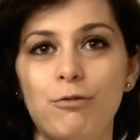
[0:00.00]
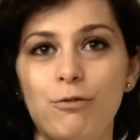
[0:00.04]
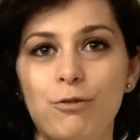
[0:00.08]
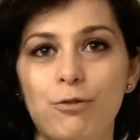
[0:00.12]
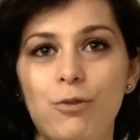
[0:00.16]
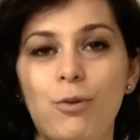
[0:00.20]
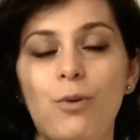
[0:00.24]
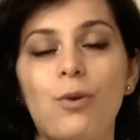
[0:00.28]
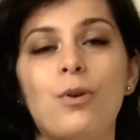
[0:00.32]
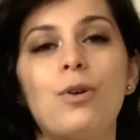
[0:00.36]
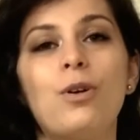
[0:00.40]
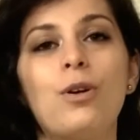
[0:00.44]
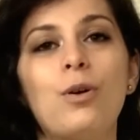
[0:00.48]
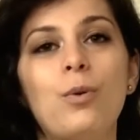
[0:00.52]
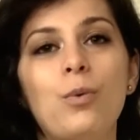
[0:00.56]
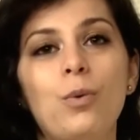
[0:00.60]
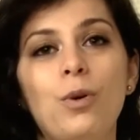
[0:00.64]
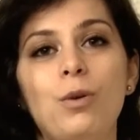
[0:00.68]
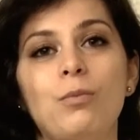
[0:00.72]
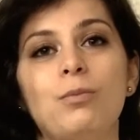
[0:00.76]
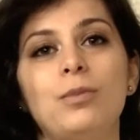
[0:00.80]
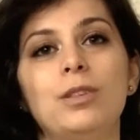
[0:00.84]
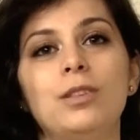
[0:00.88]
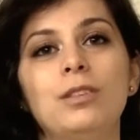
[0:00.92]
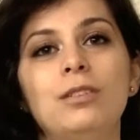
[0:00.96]
for a
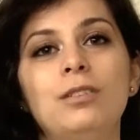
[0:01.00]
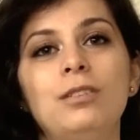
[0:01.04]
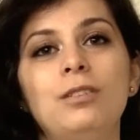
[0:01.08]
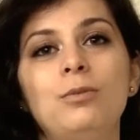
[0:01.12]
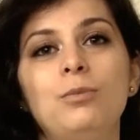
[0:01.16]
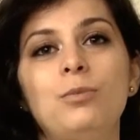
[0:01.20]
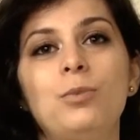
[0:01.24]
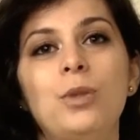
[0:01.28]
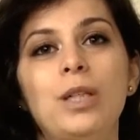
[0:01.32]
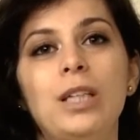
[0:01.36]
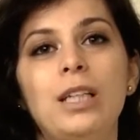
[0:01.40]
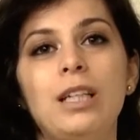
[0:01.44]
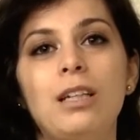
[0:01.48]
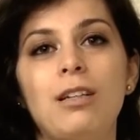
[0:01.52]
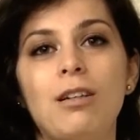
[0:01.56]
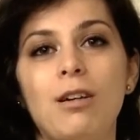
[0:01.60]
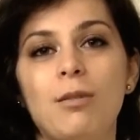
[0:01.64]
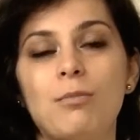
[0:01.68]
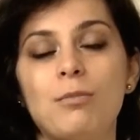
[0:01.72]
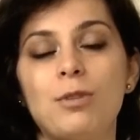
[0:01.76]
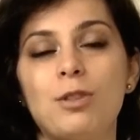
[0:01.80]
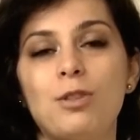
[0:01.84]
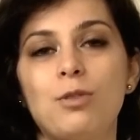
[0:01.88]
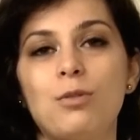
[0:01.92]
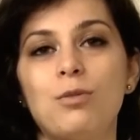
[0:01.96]
woman when it
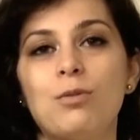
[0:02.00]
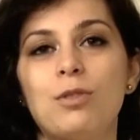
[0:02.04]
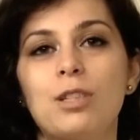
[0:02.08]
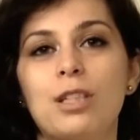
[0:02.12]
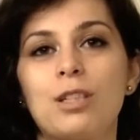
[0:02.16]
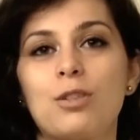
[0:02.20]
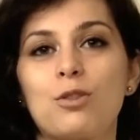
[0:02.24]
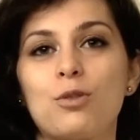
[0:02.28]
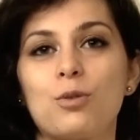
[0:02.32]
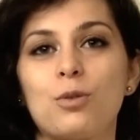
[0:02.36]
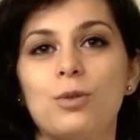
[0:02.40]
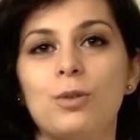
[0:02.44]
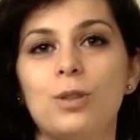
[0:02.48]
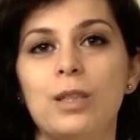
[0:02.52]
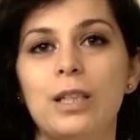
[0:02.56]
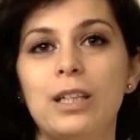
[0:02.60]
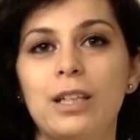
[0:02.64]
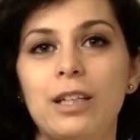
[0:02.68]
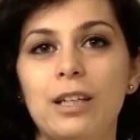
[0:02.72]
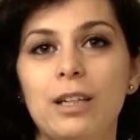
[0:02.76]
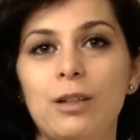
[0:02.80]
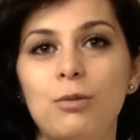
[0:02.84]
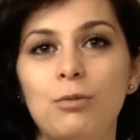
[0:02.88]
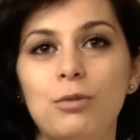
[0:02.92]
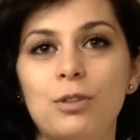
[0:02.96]
comes to sexual
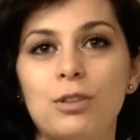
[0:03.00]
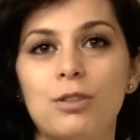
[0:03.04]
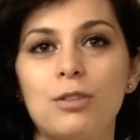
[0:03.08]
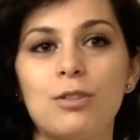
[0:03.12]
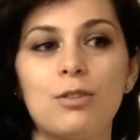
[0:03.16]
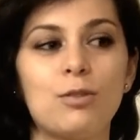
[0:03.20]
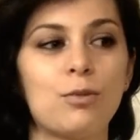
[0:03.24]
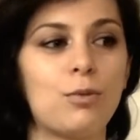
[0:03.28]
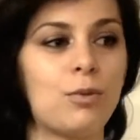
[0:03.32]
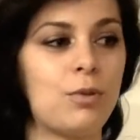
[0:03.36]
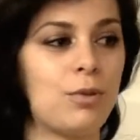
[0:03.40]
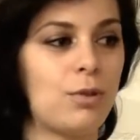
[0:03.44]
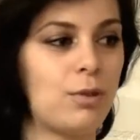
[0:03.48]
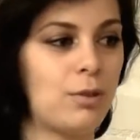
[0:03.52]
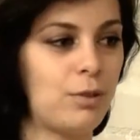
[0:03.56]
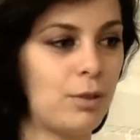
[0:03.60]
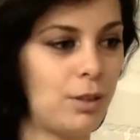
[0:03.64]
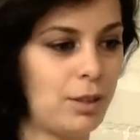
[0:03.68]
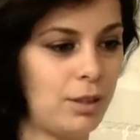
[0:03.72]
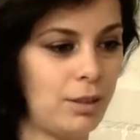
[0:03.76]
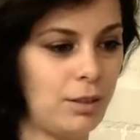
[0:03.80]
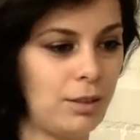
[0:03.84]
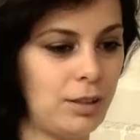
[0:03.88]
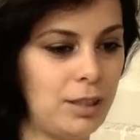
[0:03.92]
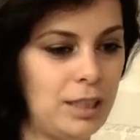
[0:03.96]
encounters or
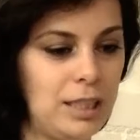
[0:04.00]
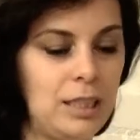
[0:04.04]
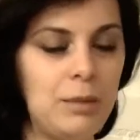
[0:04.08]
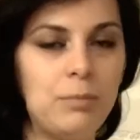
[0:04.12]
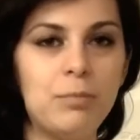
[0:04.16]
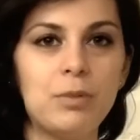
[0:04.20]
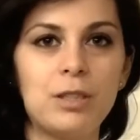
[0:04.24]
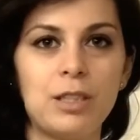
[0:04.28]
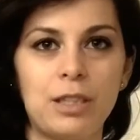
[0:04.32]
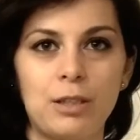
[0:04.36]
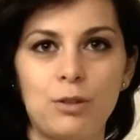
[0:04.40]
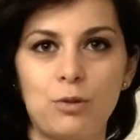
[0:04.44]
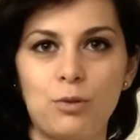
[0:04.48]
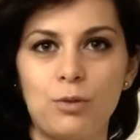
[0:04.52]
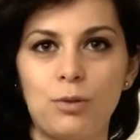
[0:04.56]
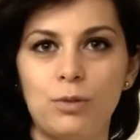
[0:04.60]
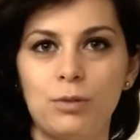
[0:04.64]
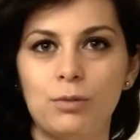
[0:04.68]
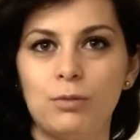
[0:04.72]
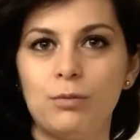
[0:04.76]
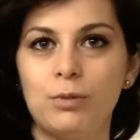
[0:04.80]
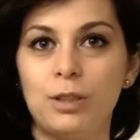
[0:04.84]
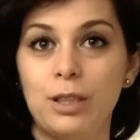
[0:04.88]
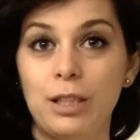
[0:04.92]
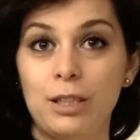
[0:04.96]
a deep
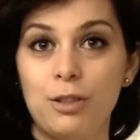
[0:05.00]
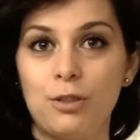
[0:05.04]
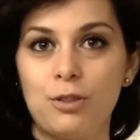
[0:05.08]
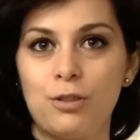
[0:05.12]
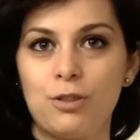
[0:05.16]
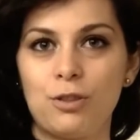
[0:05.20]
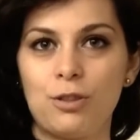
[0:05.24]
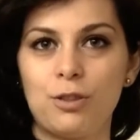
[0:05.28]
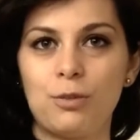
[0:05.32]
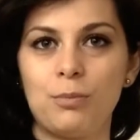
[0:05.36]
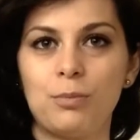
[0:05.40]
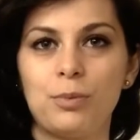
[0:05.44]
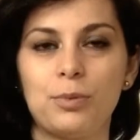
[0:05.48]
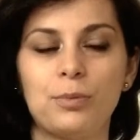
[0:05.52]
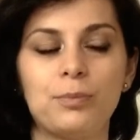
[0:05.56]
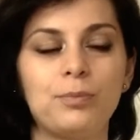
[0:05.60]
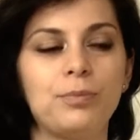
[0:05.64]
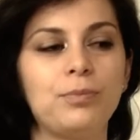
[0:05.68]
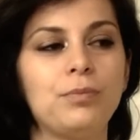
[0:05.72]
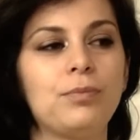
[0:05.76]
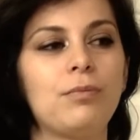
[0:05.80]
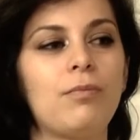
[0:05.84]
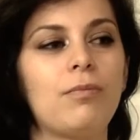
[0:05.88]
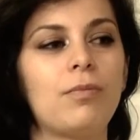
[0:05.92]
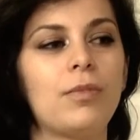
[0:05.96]
sexual relationship?
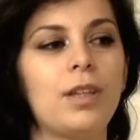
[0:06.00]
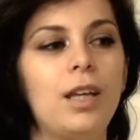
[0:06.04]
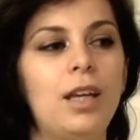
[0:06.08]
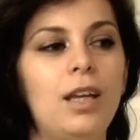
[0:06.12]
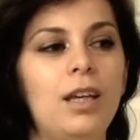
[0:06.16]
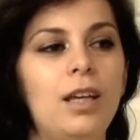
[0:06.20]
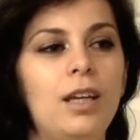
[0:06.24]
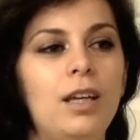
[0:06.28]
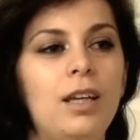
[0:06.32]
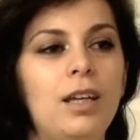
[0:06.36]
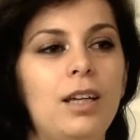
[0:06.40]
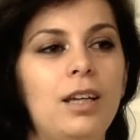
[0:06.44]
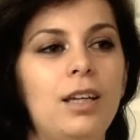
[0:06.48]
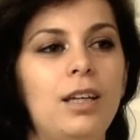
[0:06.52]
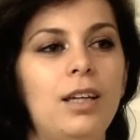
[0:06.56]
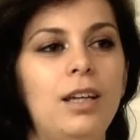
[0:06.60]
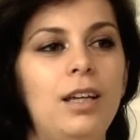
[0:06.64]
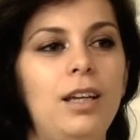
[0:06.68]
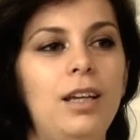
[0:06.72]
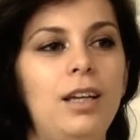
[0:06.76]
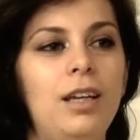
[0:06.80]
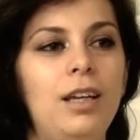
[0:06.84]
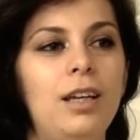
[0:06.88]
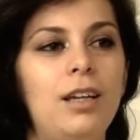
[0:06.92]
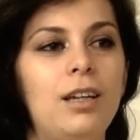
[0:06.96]

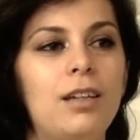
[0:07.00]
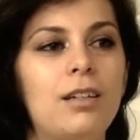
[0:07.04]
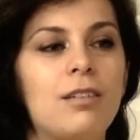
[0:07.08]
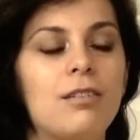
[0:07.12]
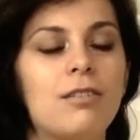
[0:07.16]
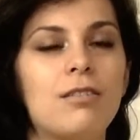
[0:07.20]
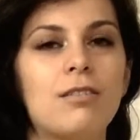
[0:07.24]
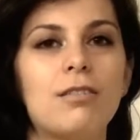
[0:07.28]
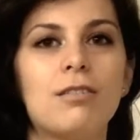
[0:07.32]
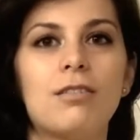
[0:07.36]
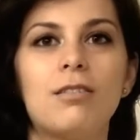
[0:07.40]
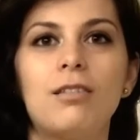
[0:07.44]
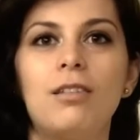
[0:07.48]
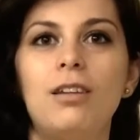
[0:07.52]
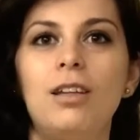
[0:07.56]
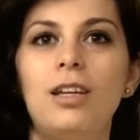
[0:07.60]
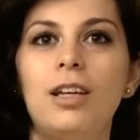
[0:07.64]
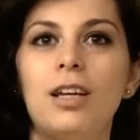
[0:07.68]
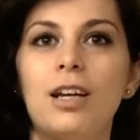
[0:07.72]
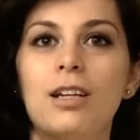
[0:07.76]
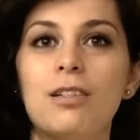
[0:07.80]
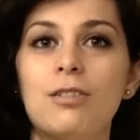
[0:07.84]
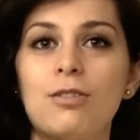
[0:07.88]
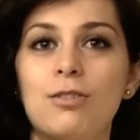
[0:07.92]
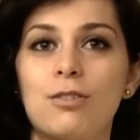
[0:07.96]
And
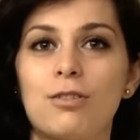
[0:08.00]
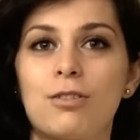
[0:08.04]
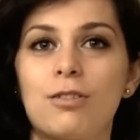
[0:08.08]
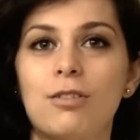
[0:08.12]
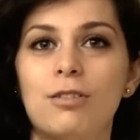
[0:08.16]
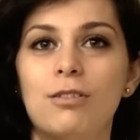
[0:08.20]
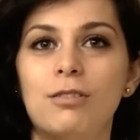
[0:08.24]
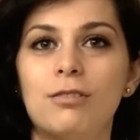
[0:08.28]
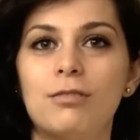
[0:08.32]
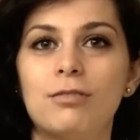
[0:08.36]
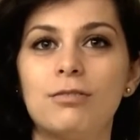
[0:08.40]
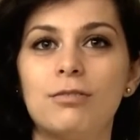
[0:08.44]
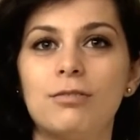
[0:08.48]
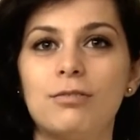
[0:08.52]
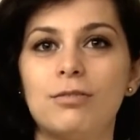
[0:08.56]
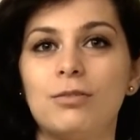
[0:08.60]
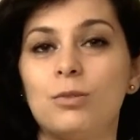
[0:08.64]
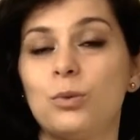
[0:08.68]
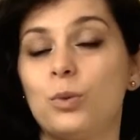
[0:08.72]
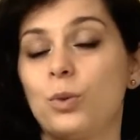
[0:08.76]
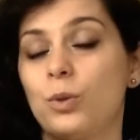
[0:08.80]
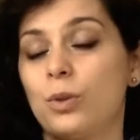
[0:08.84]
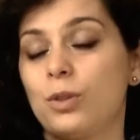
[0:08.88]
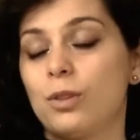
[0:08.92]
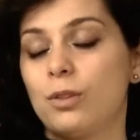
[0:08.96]
the answer,
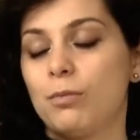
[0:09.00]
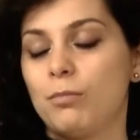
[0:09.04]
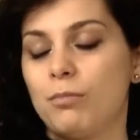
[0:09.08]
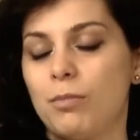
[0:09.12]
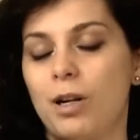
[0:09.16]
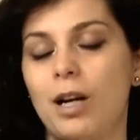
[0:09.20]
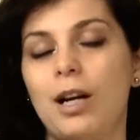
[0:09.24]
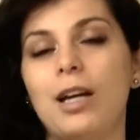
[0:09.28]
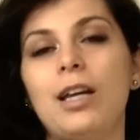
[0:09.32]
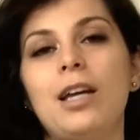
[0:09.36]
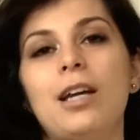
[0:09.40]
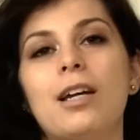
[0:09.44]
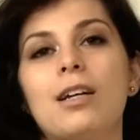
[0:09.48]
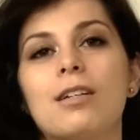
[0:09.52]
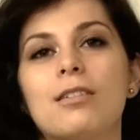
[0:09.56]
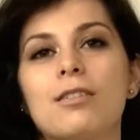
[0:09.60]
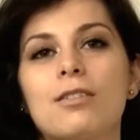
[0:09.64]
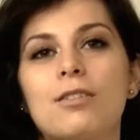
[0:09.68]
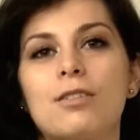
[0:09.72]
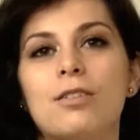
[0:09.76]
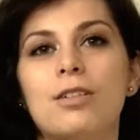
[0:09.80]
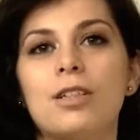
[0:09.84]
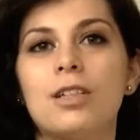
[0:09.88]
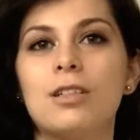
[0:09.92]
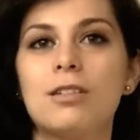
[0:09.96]
or my
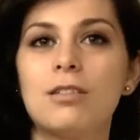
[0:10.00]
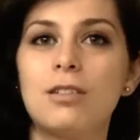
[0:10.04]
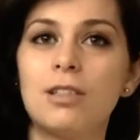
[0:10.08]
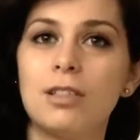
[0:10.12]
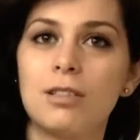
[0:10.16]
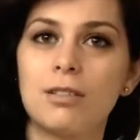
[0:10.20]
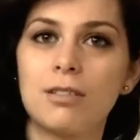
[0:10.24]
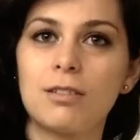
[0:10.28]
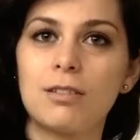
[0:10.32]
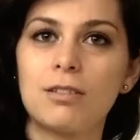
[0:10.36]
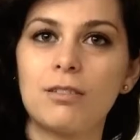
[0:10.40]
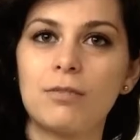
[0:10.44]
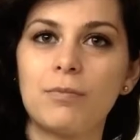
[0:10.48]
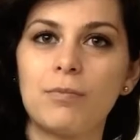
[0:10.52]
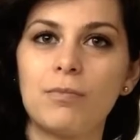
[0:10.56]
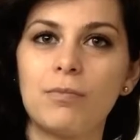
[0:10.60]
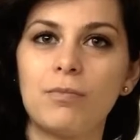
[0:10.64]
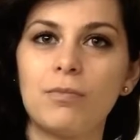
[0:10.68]
answer, is this.